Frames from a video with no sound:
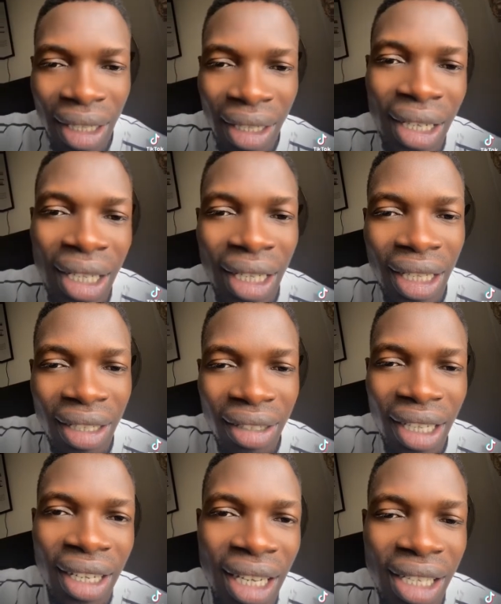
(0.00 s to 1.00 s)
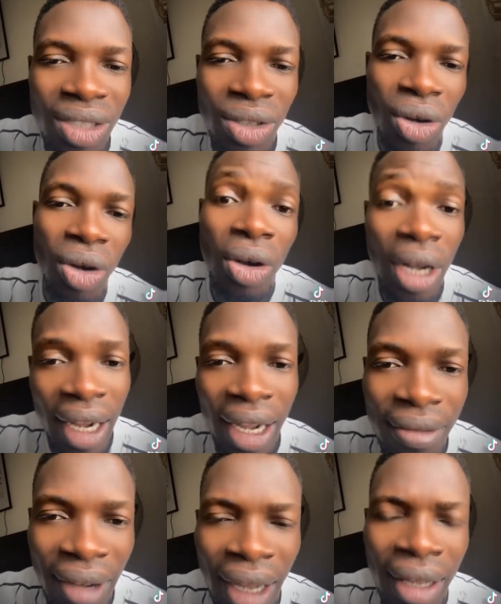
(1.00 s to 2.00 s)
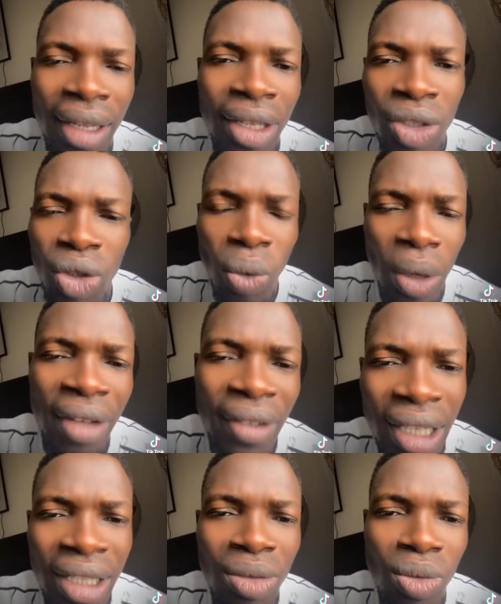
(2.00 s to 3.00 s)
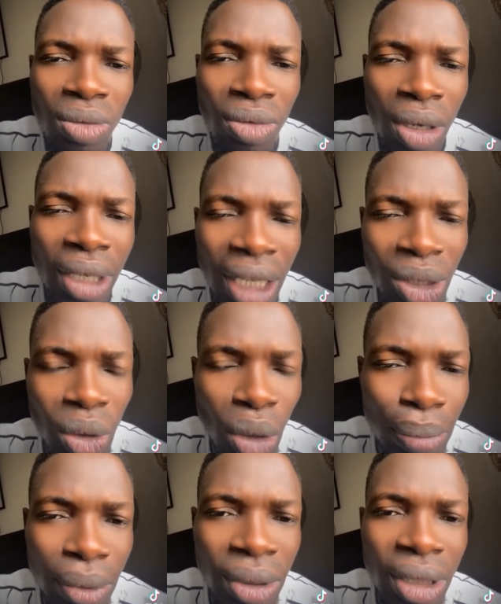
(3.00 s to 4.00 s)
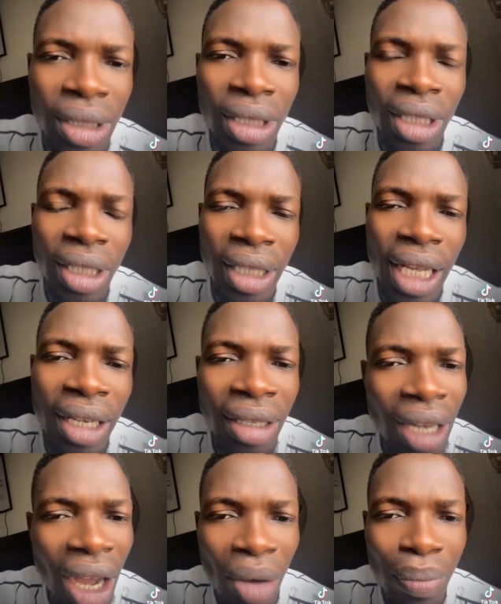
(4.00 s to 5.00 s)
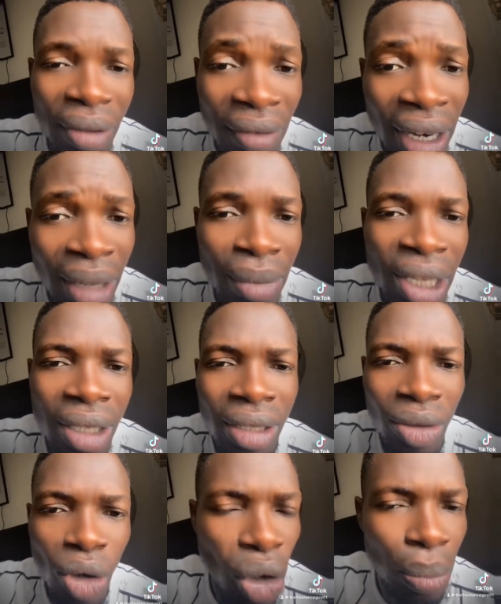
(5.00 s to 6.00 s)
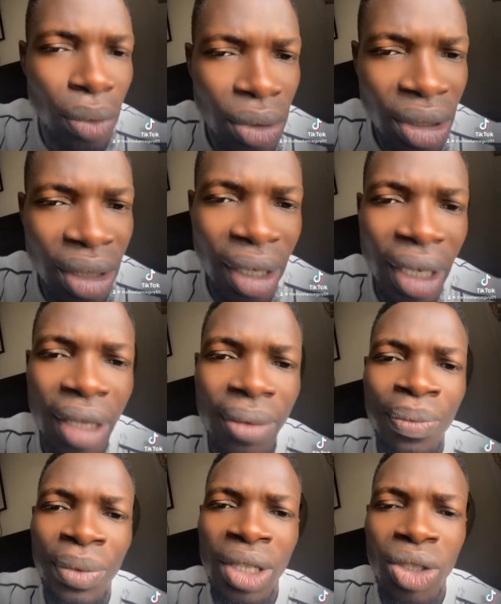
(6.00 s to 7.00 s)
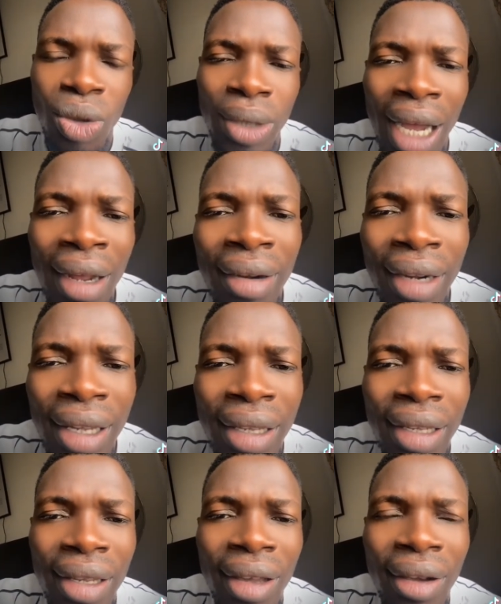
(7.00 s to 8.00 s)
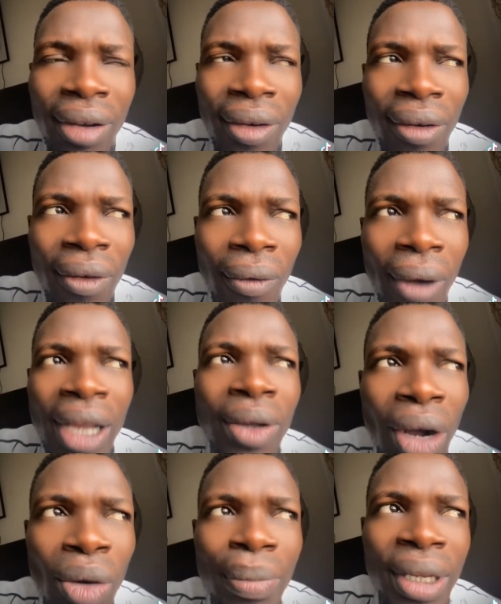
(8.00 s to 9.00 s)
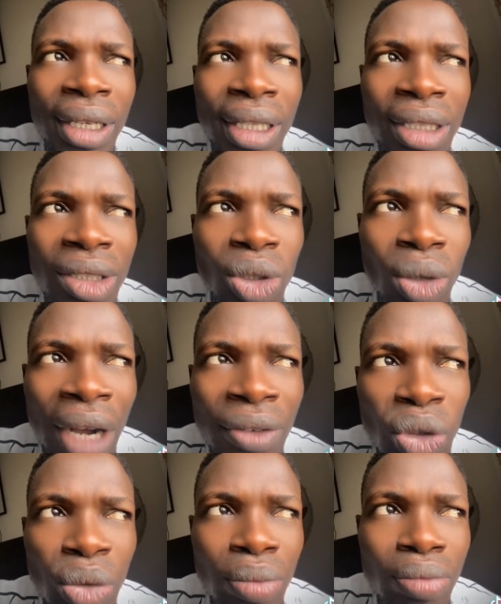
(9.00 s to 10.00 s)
Gray, Freelance, or Clever. So whatever the one that you opened, then I'll preferably open Gray. So that Gray, while you are opening it, you have to